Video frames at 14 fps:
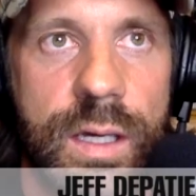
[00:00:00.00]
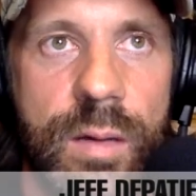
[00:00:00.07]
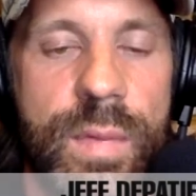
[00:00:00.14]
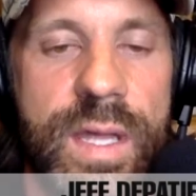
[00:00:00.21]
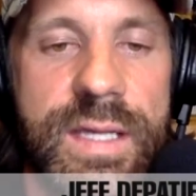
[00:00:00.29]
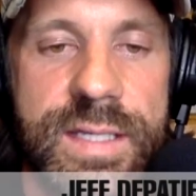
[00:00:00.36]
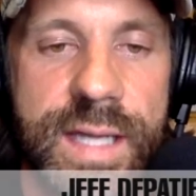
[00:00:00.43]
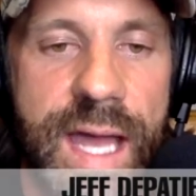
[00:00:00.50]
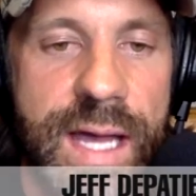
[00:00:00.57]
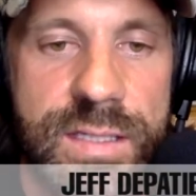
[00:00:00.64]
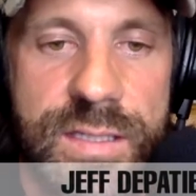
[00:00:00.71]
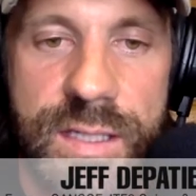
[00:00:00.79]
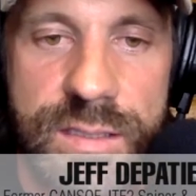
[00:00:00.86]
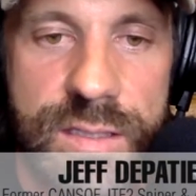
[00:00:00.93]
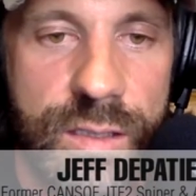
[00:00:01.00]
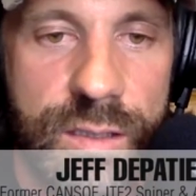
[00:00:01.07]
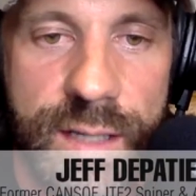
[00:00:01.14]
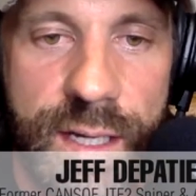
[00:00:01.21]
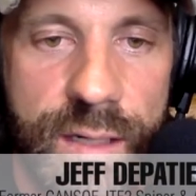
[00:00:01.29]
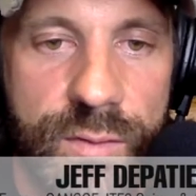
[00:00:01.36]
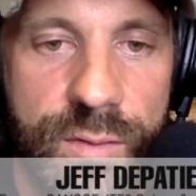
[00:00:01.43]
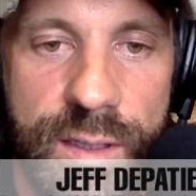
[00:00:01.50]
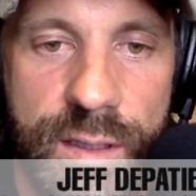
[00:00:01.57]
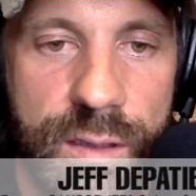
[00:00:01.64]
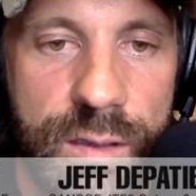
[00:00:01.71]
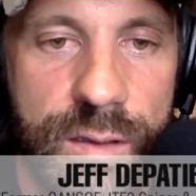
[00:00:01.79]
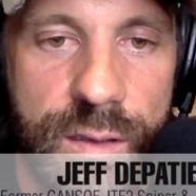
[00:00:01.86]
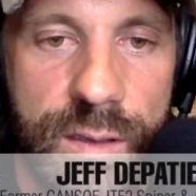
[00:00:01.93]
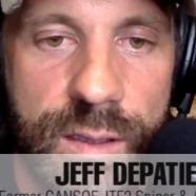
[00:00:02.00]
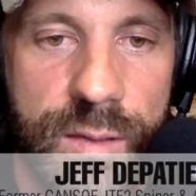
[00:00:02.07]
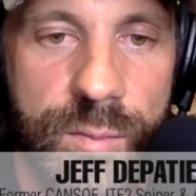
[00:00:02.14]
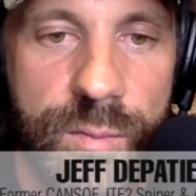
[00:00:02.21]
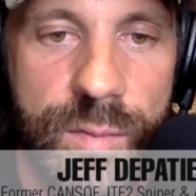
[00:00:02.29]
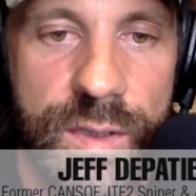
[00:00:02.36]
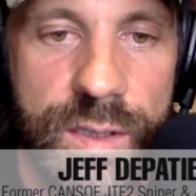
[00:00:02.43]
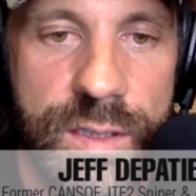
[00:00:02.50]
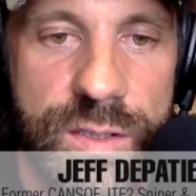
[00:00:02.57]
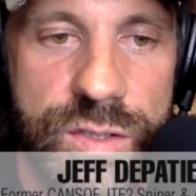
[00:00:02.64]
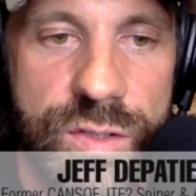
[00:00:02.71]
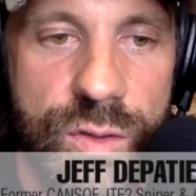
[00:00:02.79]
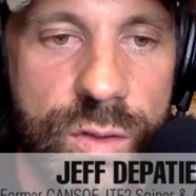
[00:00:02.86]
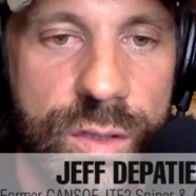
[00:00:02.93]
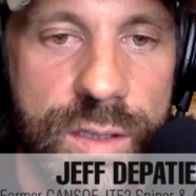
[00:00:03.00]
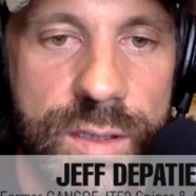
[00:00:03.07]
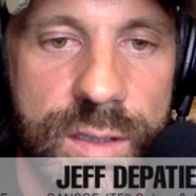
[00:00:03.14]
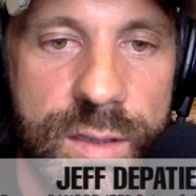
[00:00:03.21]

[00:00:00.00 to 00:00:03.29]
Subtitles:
amazing assets that are down there, it's so good.